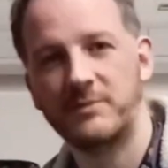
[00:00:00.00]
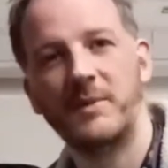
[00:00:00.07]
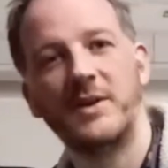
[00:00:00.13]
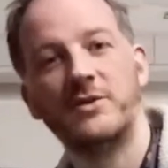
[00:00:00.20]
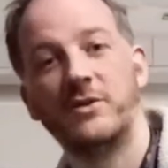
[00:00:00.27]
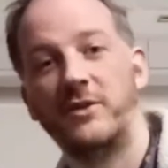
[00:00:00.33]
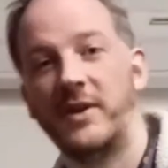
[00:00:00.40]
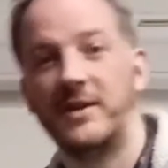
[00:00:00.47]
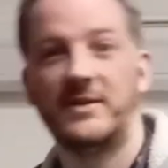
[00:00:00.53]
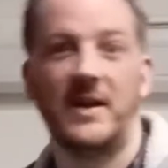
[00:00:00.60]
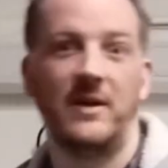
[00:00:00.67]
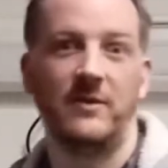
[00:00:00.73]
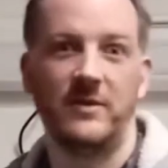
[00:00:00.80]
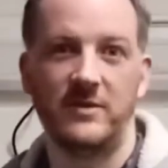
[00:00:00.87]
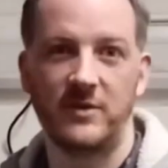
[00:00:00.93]
make sure they
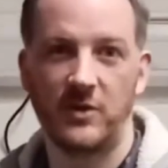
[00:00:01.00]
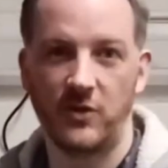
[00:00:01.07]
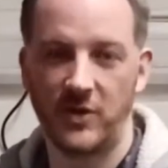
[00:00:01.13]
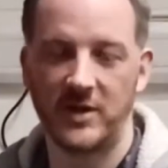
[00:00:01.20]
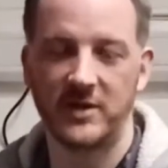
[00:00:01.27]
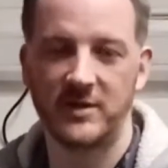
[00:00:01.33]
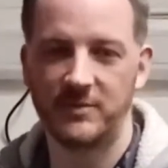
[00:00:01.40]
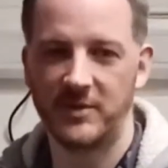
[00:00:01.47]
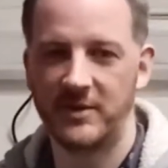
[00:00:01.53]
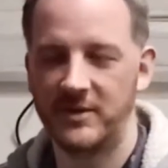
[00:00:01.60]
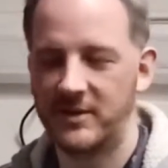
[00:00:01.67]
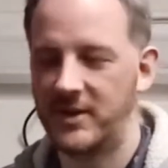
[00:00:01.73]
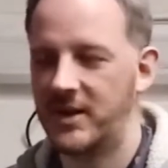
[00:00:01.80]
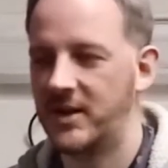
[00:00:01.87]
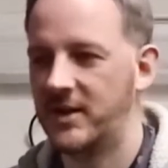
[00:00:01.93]
sound as crisp and
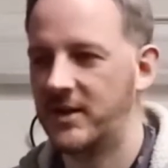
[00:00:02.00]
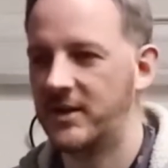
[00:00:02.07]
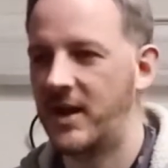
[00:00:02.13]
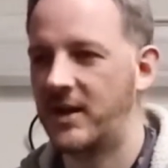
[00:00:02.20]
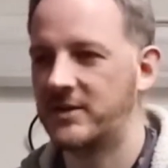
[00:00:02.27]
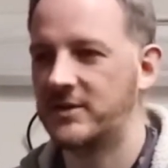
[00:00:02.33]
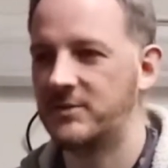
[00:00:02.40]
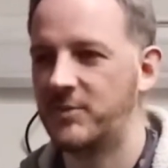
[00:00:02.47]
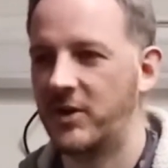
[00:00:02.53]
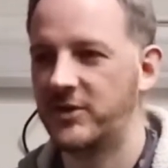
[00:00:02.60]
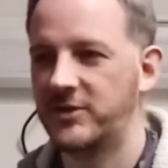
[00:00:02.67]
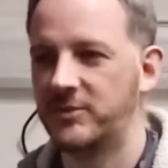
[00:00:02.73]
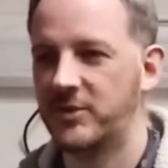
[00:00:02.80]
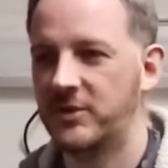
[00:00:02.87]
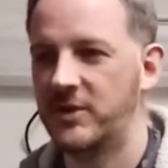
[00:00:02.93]
nice as
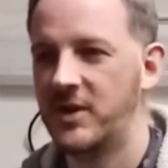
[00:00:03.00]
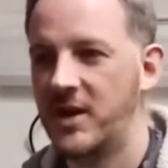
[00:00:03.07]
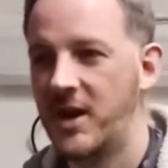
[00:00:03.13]
possible.